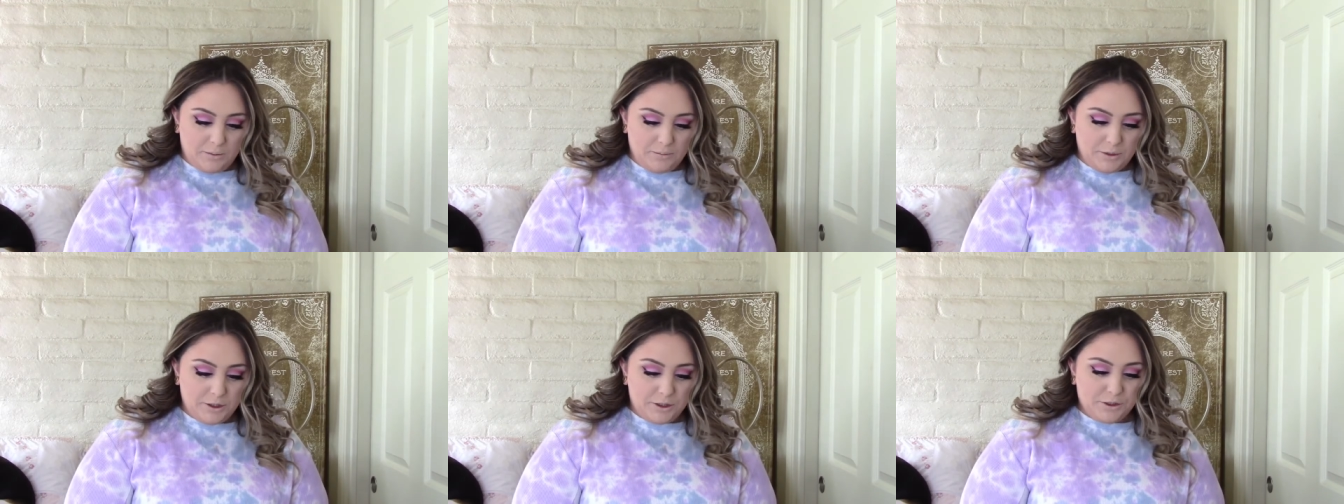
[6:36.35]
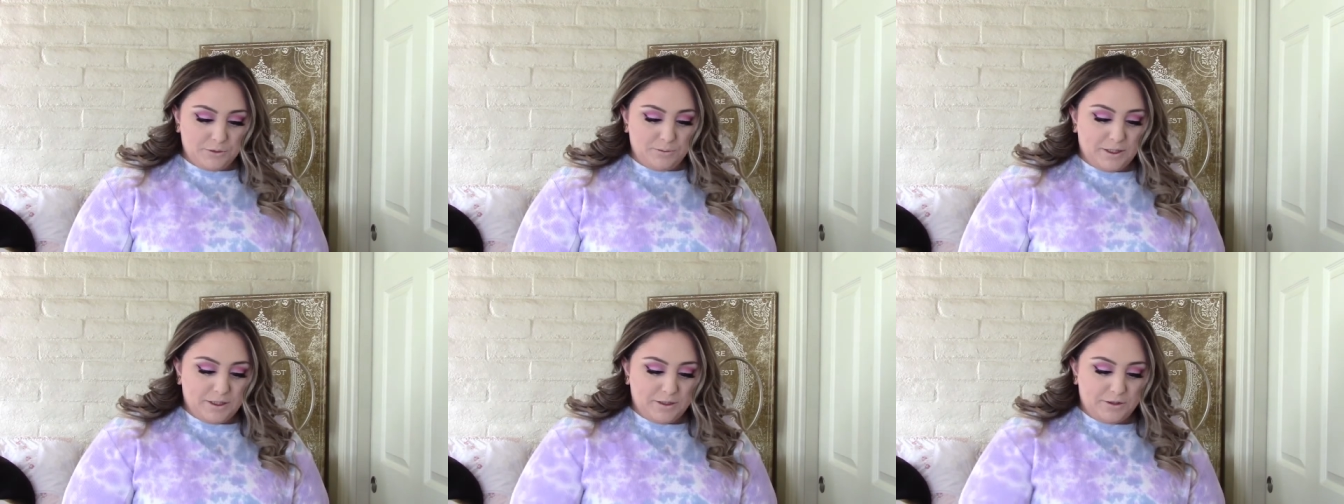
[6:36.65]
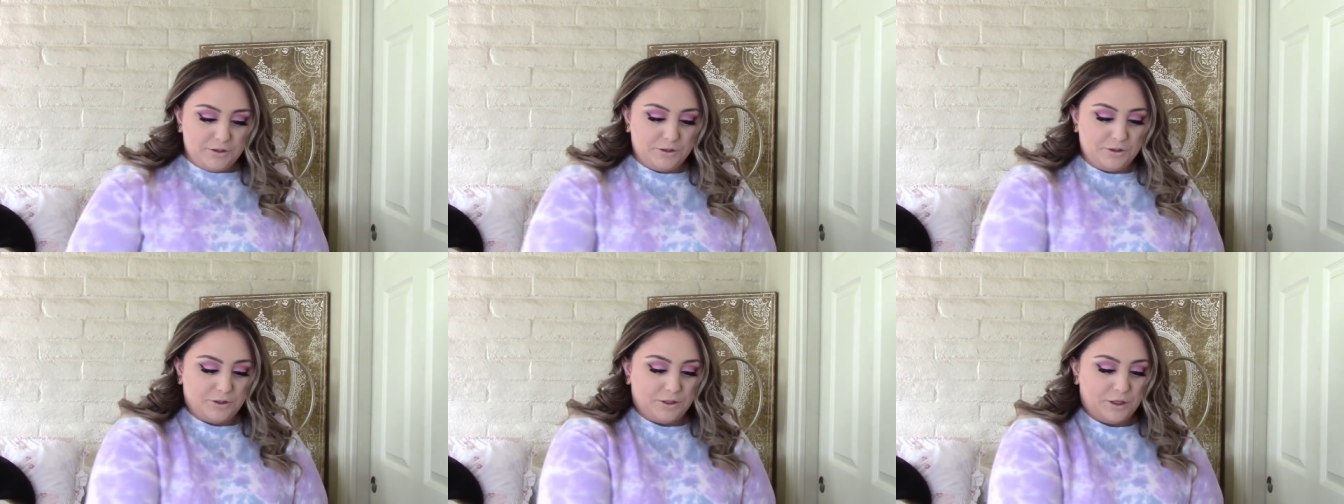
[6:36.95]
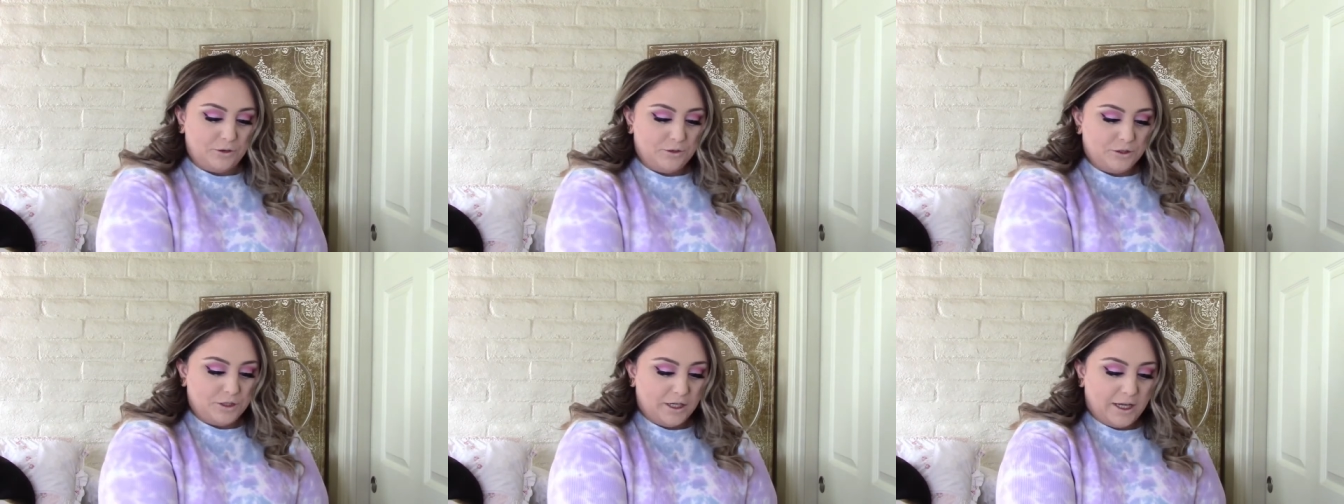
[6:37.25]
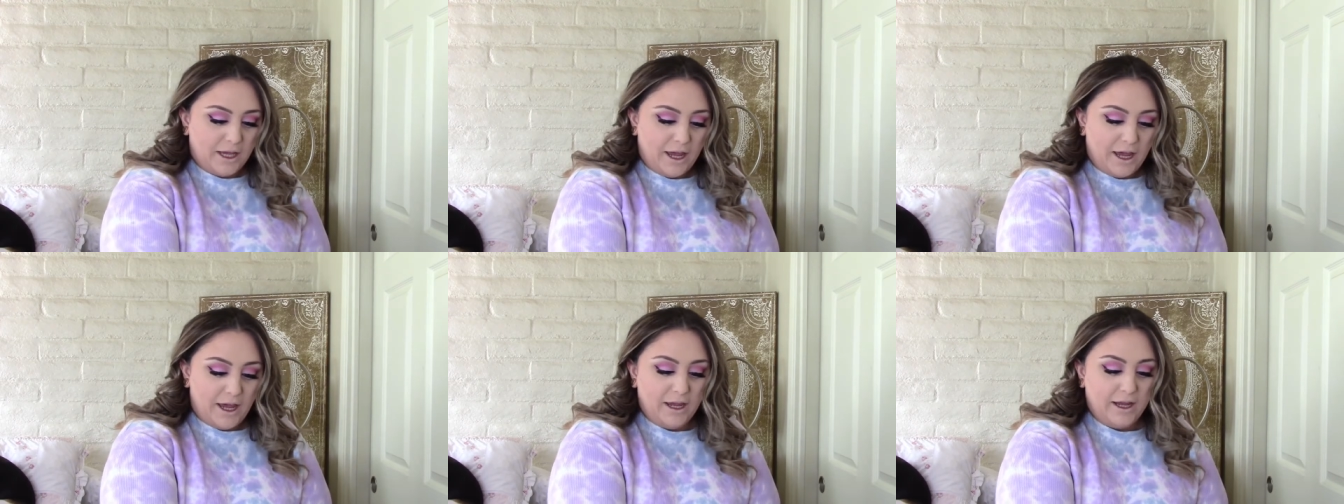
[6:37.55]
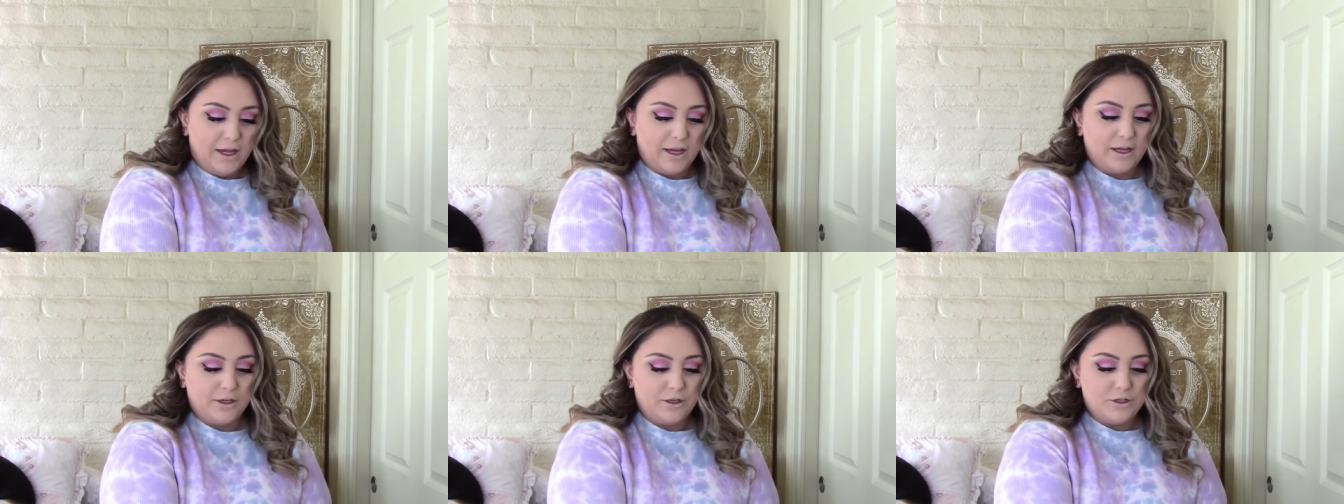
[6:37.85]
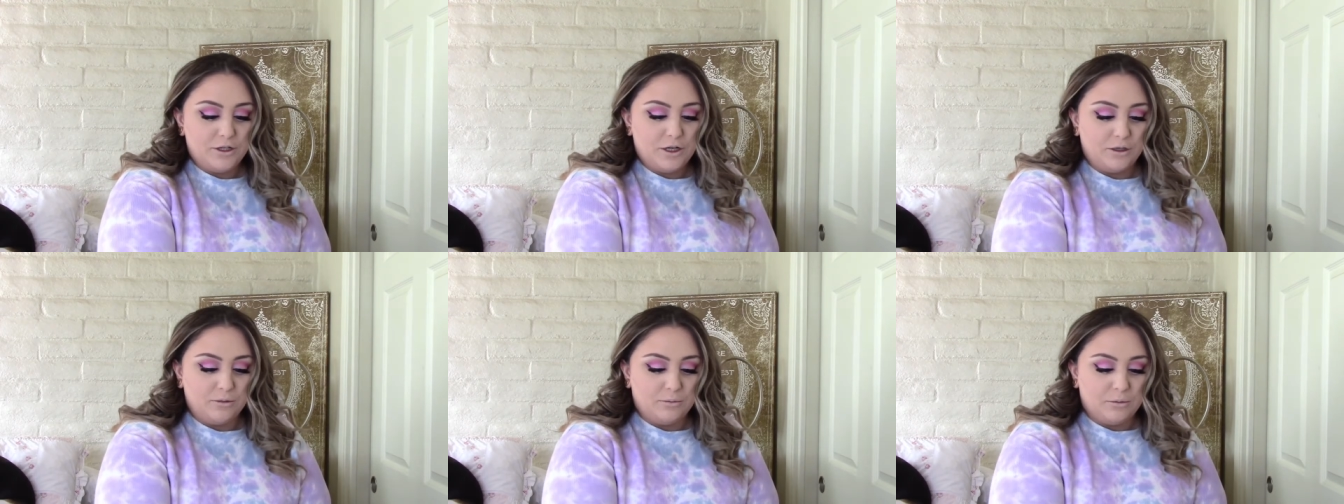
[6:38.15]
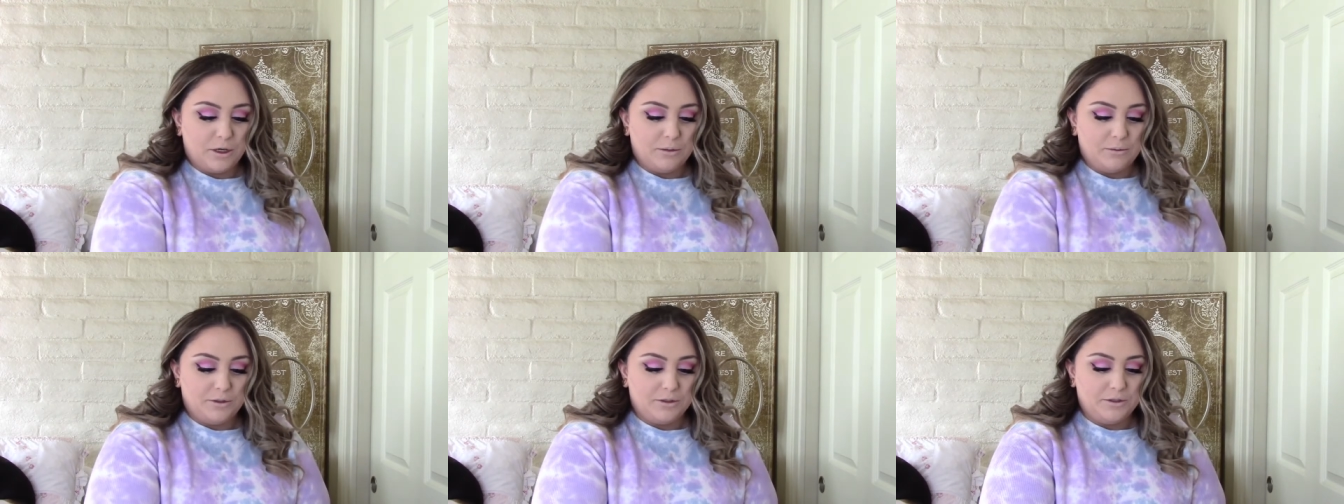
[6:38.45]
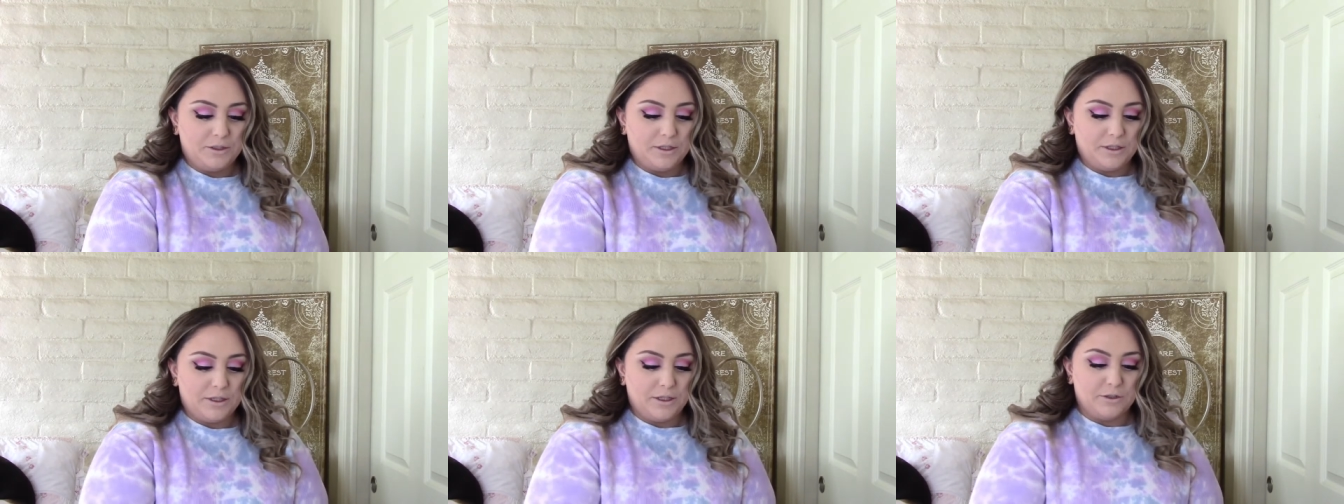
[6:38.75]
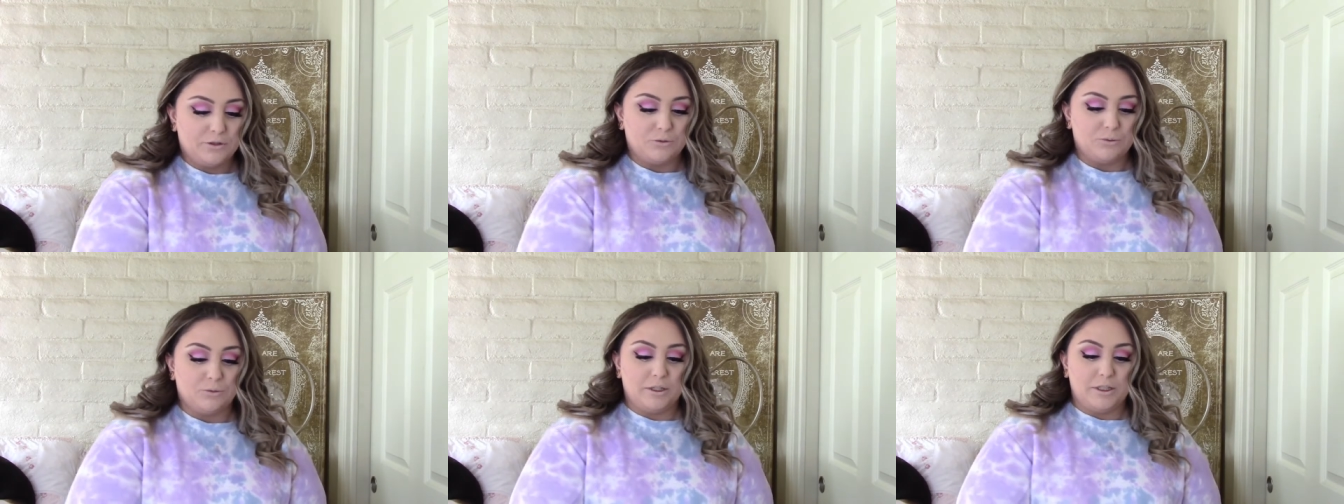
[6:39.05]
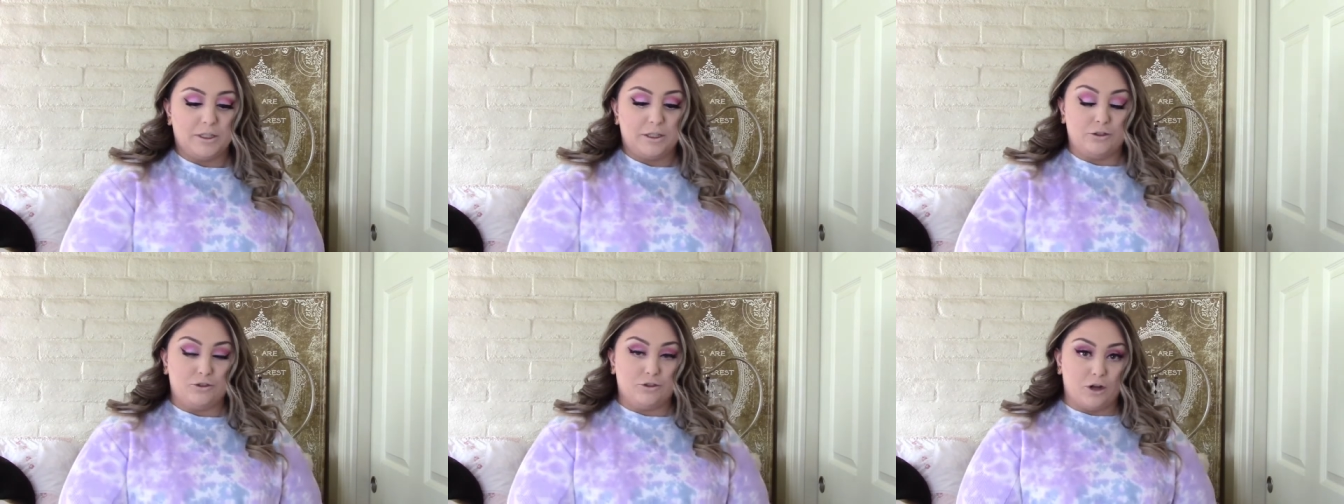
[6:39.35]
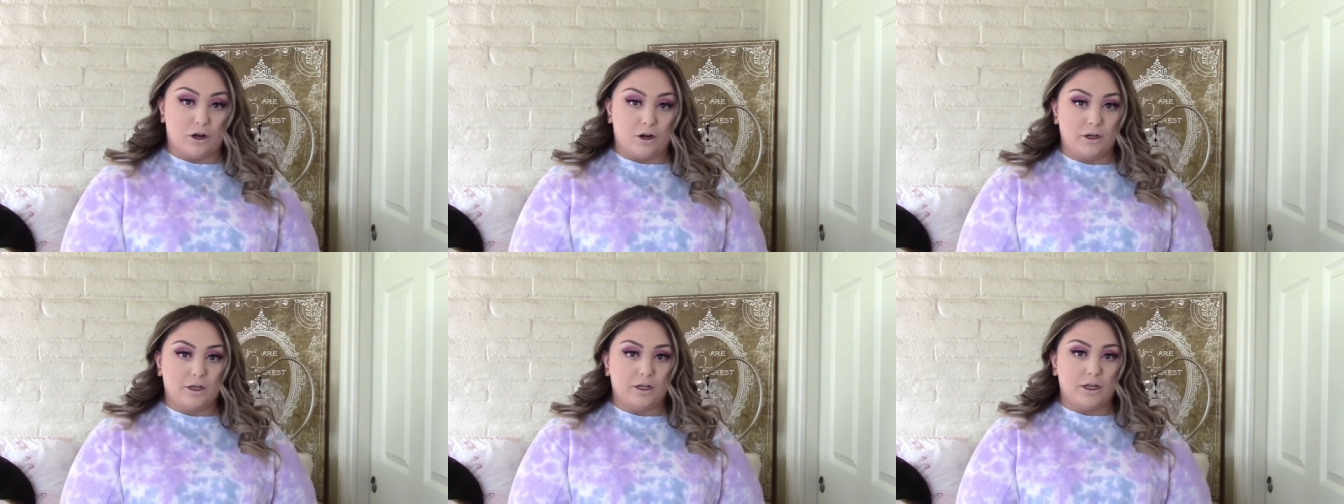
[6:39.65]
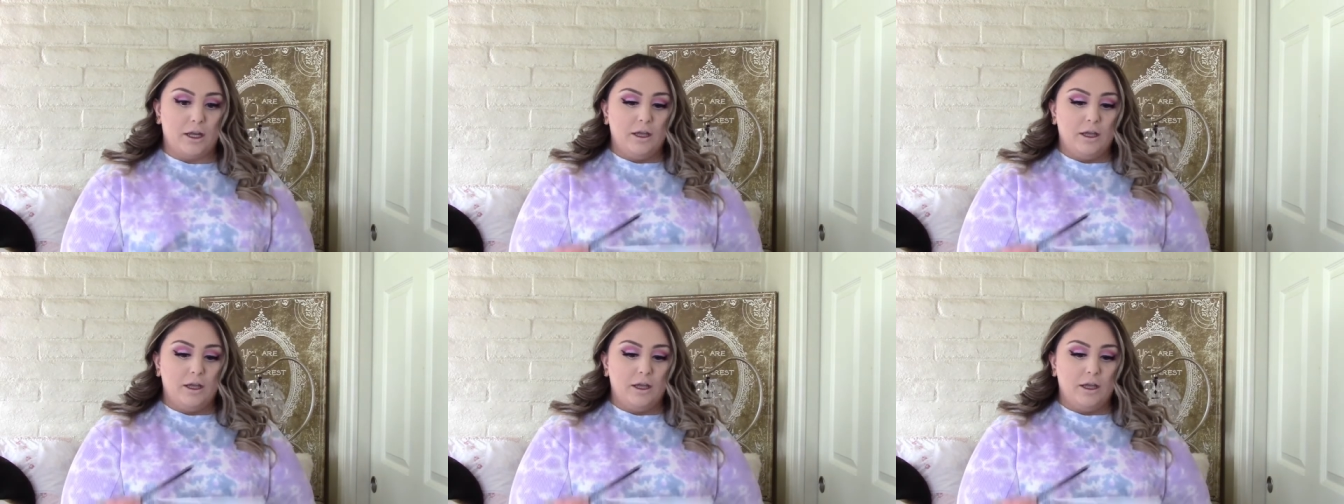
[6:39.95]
Just because Doja Cat and Jenna Marbles did theirs really dark,